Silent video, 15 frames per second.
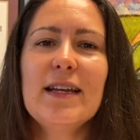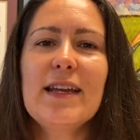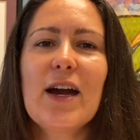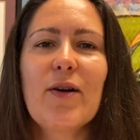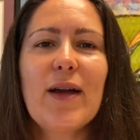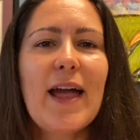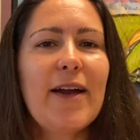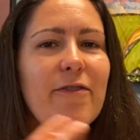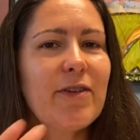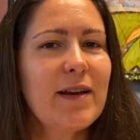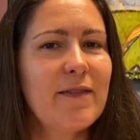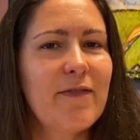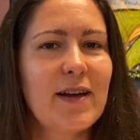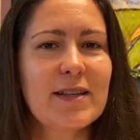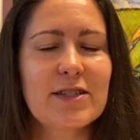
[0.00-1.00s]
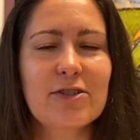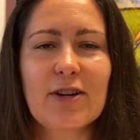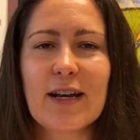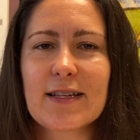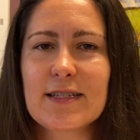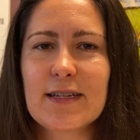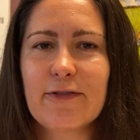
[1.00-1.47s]
Now, every investor
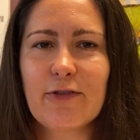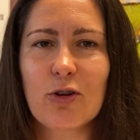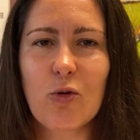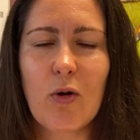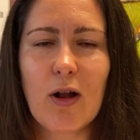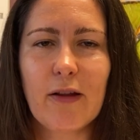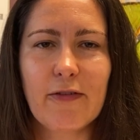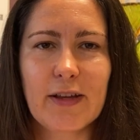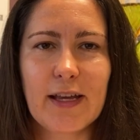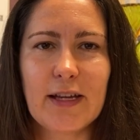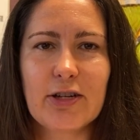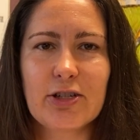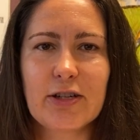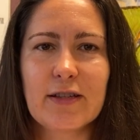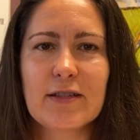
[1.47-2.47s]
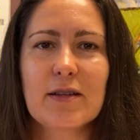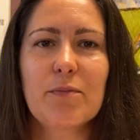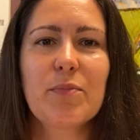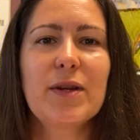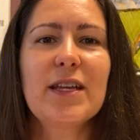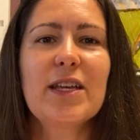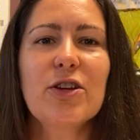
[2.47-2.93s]
has different qualifications,
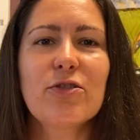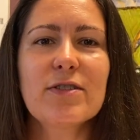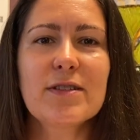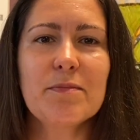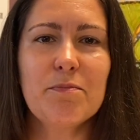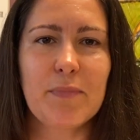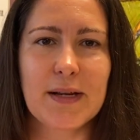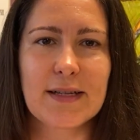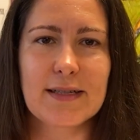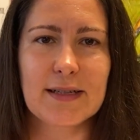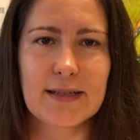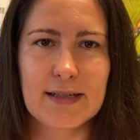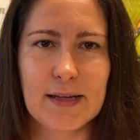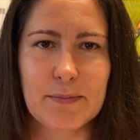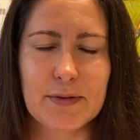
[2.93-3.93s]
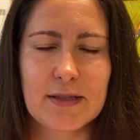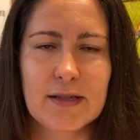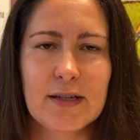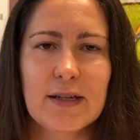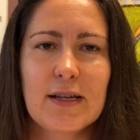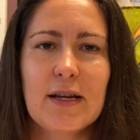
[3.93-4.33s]
but here's some basic tips.